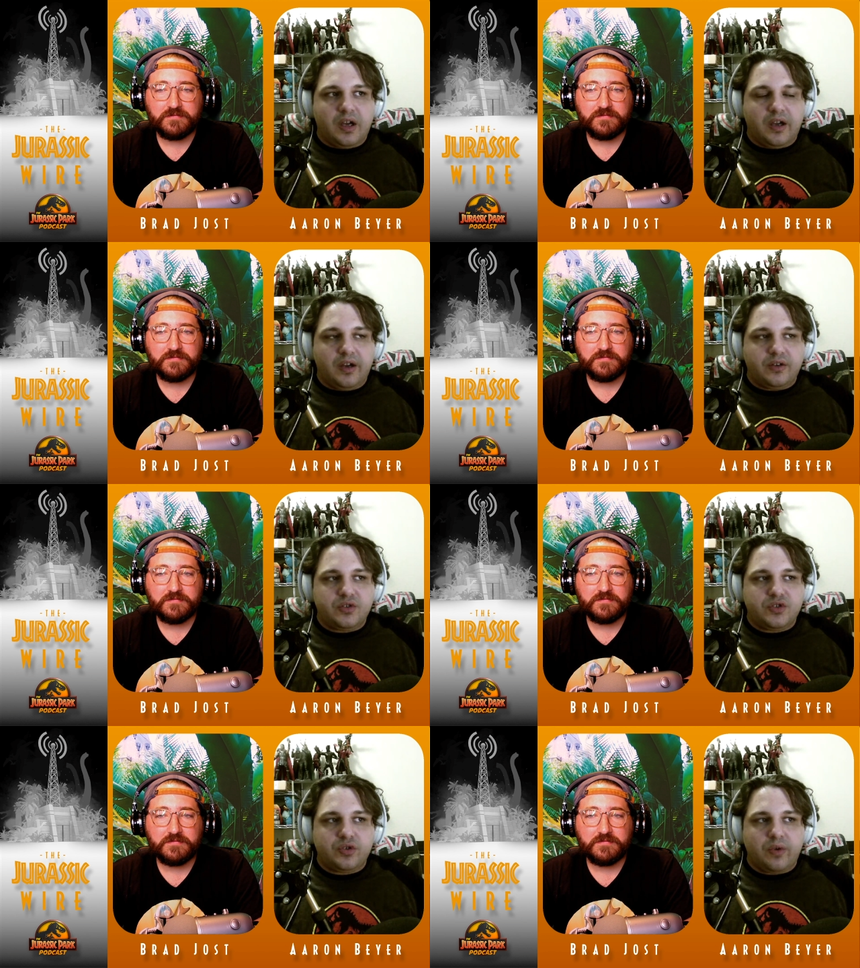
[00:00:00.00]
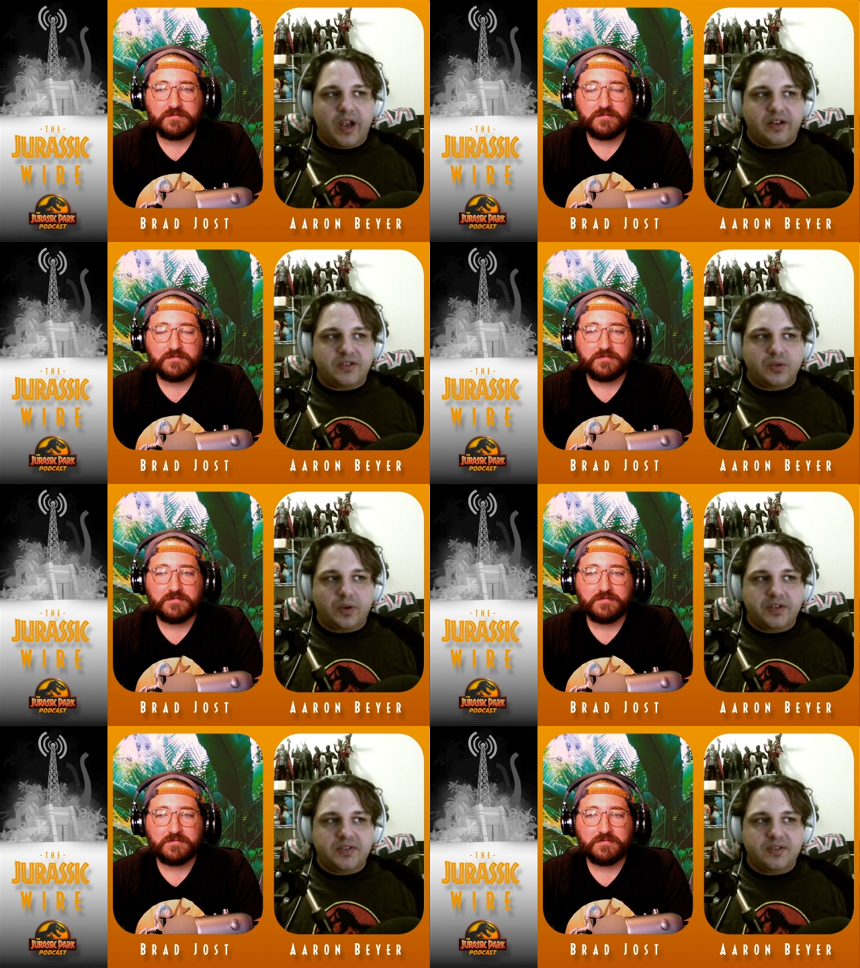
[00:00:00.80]
Speaker 1: uh
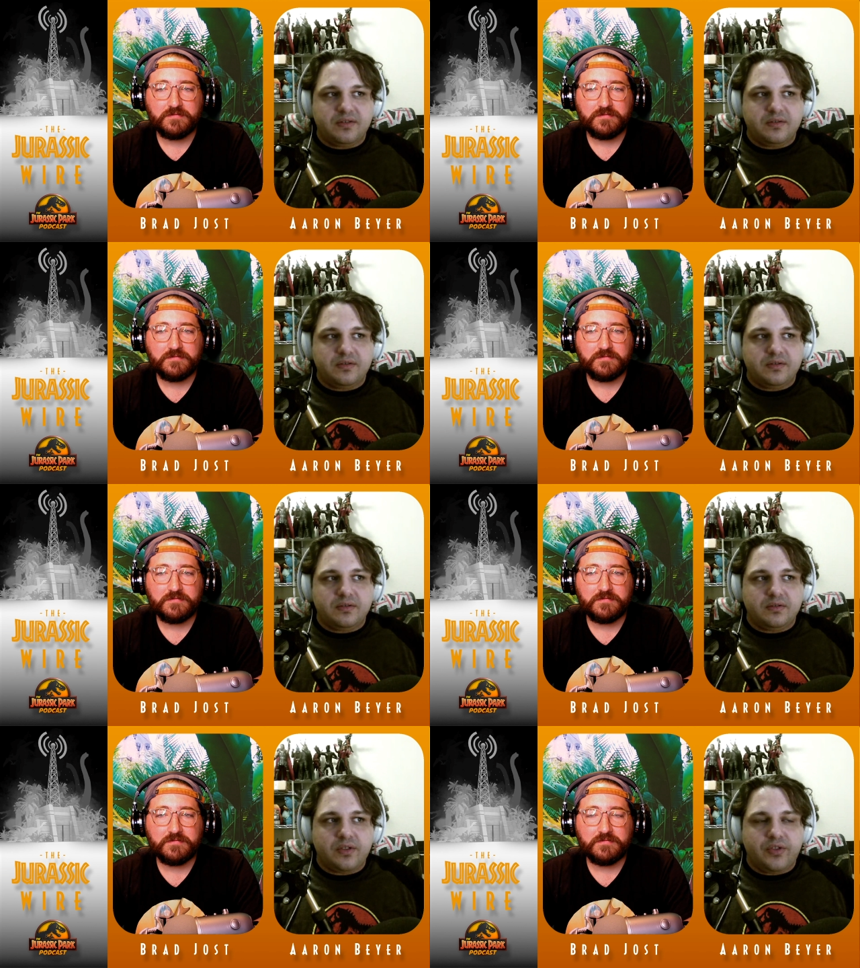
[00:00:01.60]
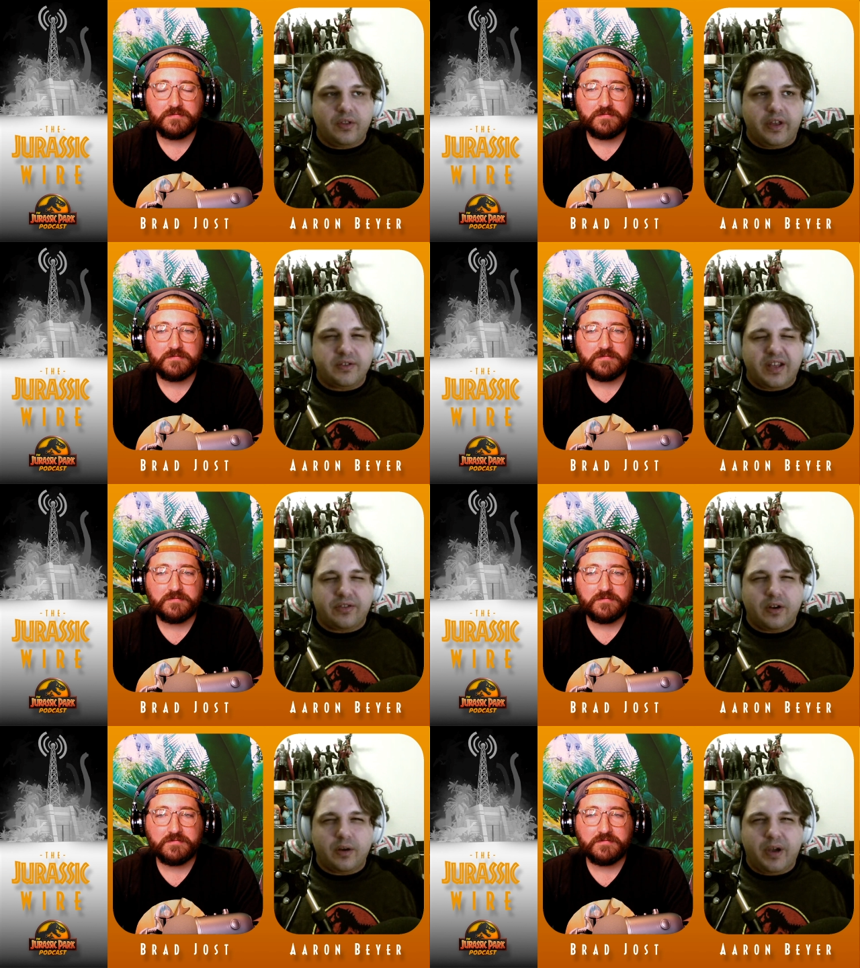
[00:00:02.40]
Tyrannosaurus. Like was
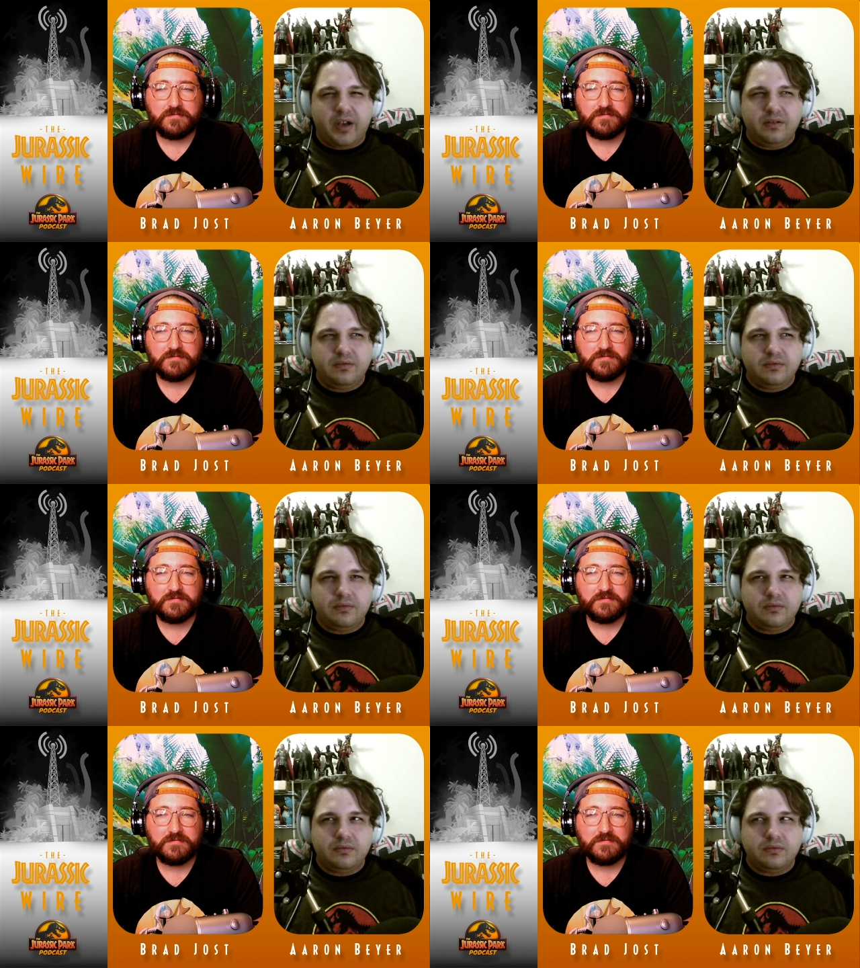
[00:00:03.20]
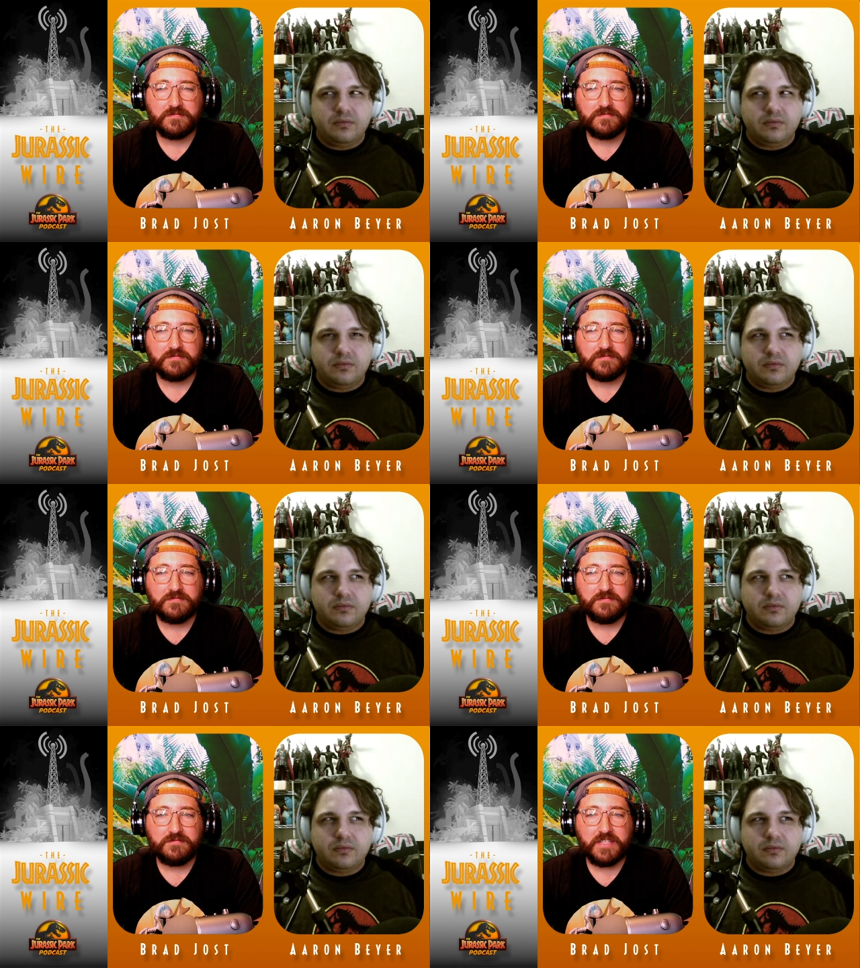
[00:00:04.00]
that theropod?
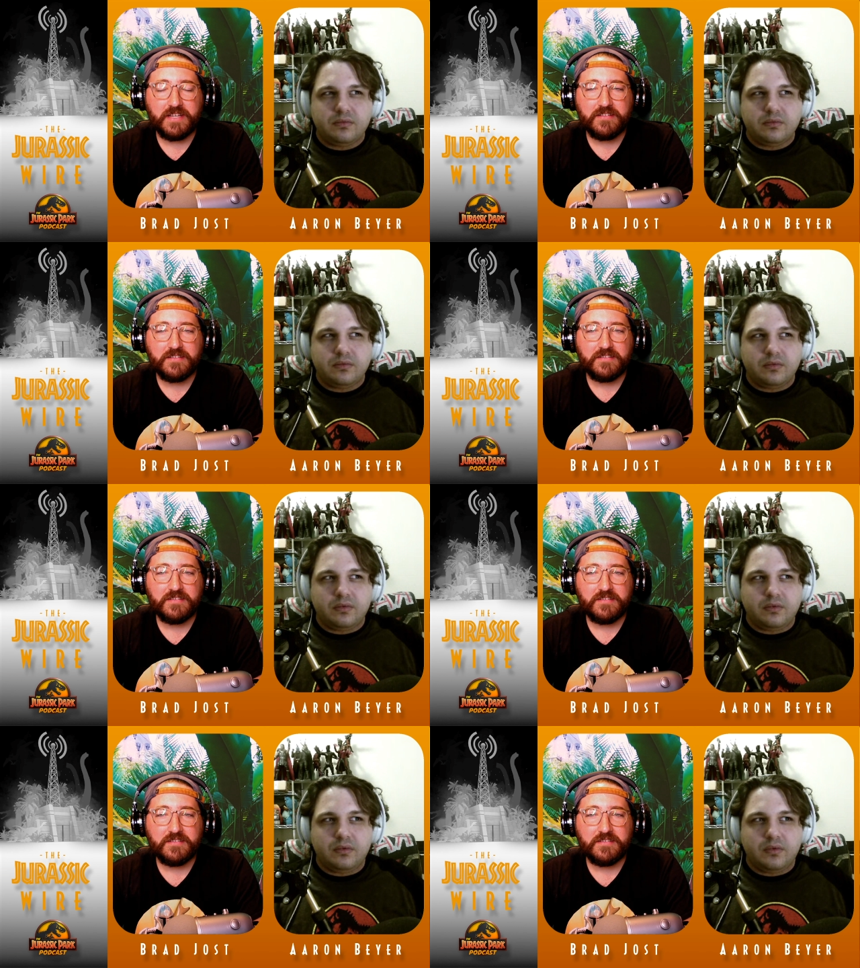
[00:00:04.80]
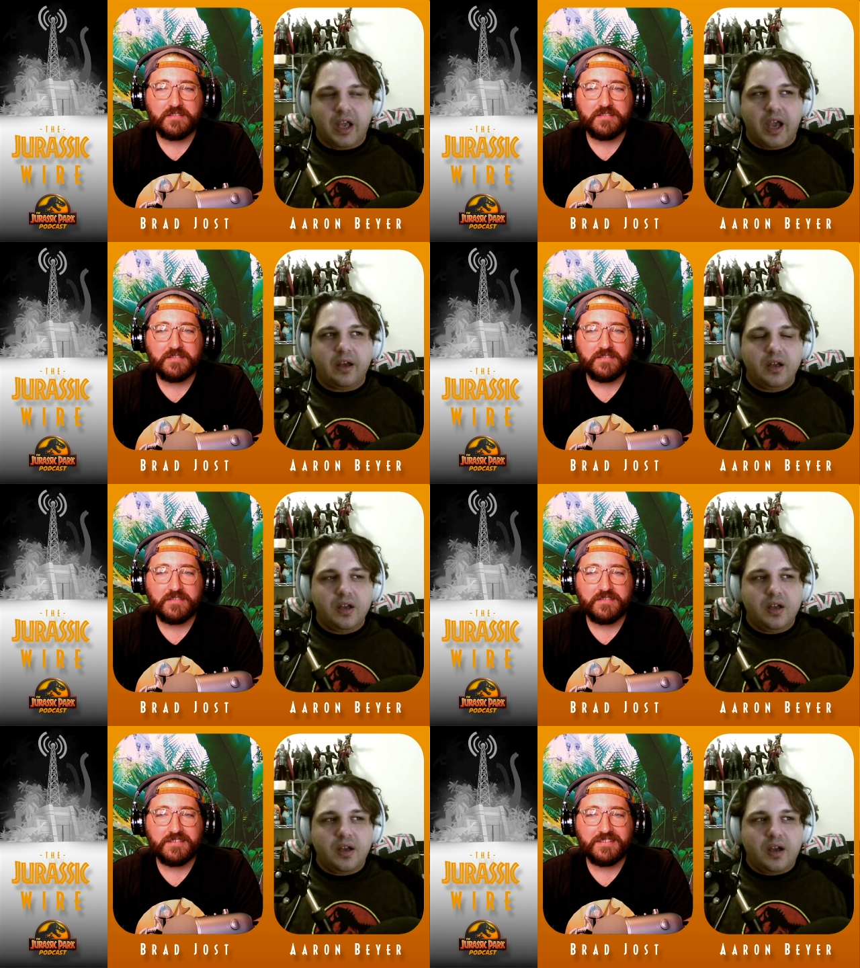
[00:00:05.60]
Yeah, yeah.
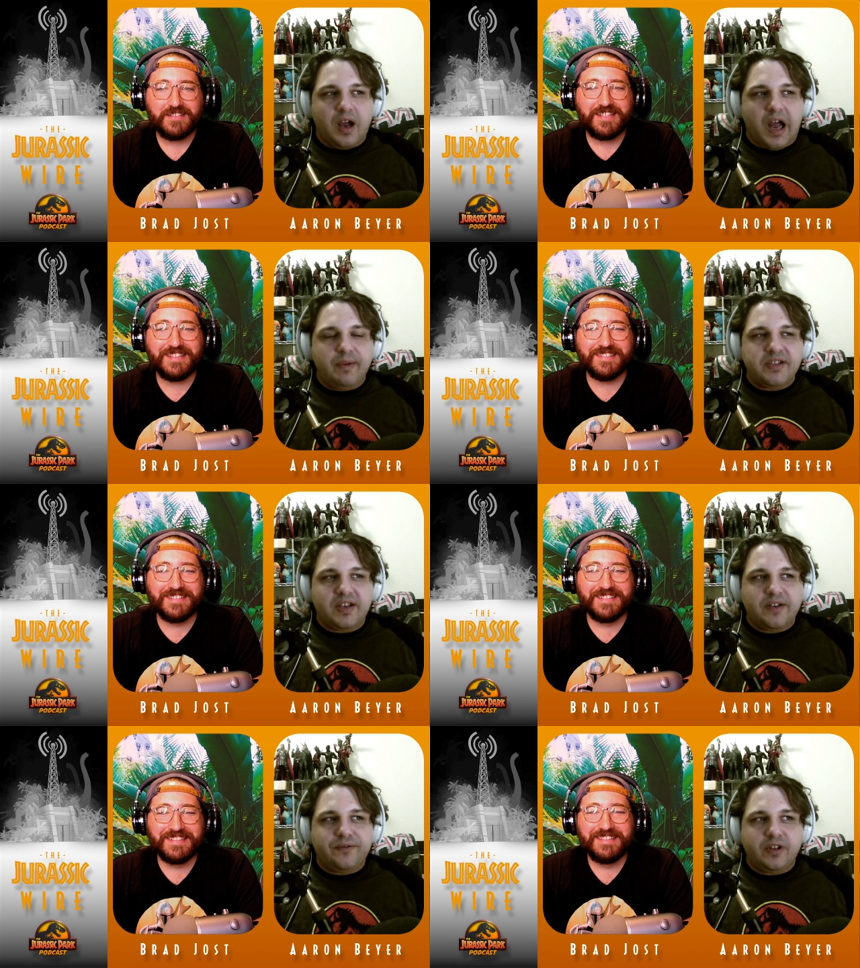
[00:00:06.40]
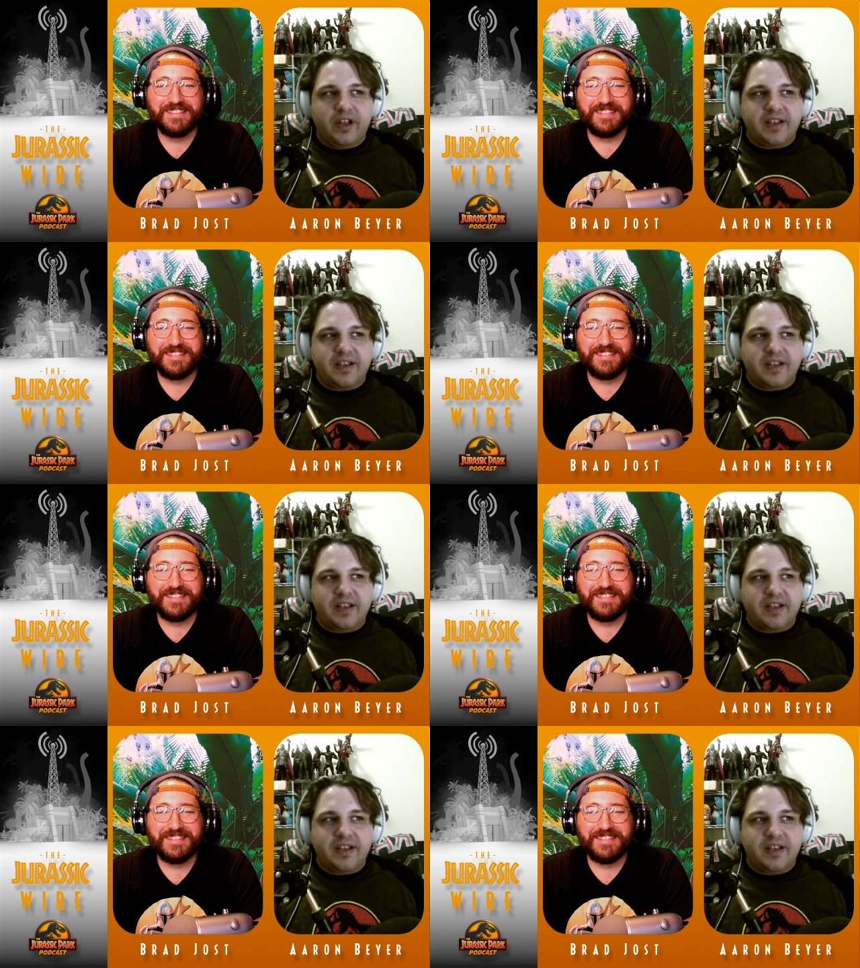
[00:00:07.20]
I'm excited for